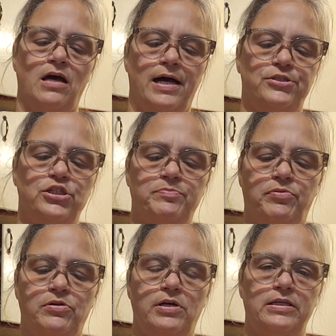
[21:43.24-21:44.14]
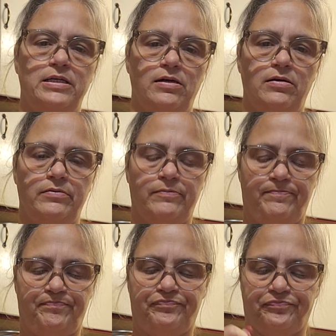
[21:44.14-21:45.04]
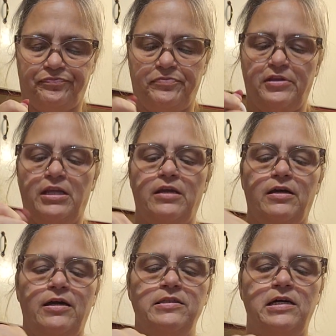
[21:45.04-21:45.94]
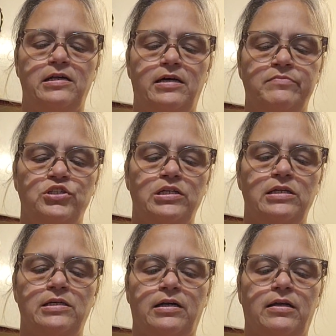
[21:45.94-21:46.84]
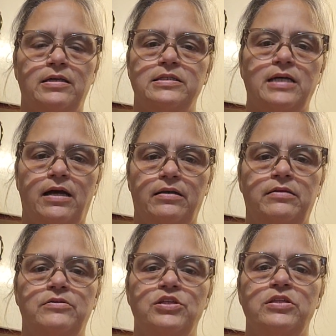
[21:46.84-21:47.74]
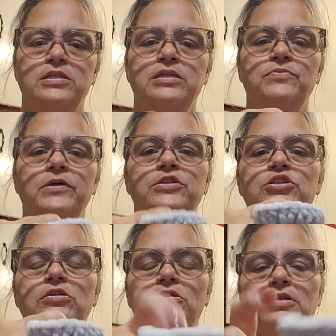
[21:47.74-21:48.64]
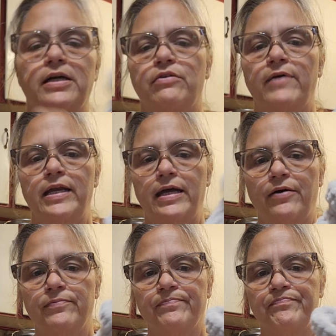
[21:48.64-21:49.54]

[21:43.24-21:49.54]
I just pull on the yarn, and then I'm just going to tuck it inside. So this is what it should look like right now.